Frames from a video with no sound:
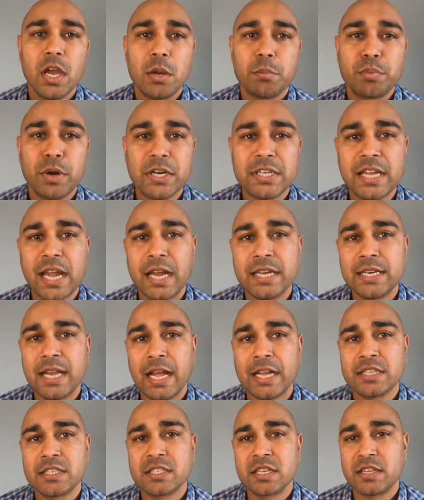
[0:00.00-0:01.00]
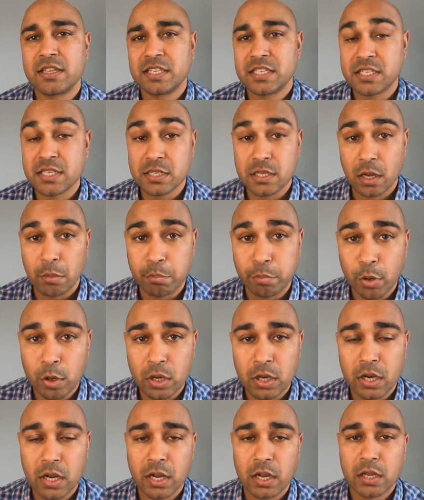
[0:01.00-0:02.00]
Brand guidelines, this is a
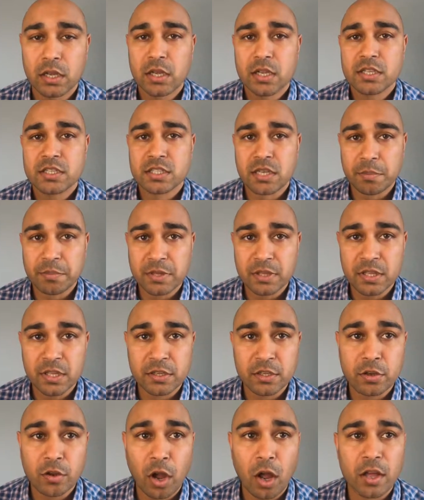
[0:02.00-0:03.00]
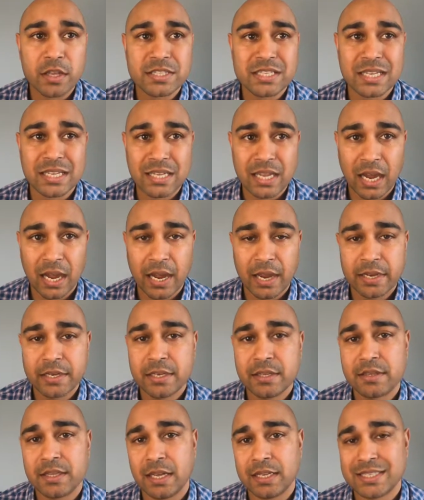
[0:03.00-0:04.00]
booklet, something that you got as a
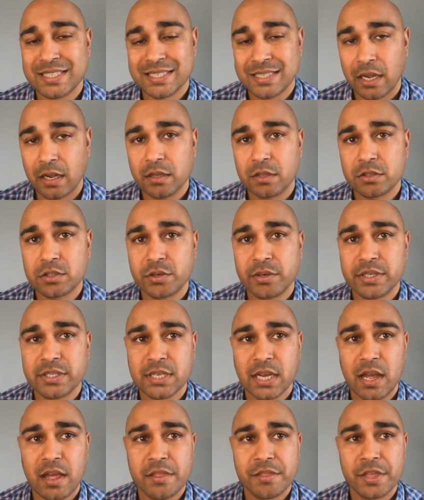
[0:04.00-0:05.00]
guide that styles your entire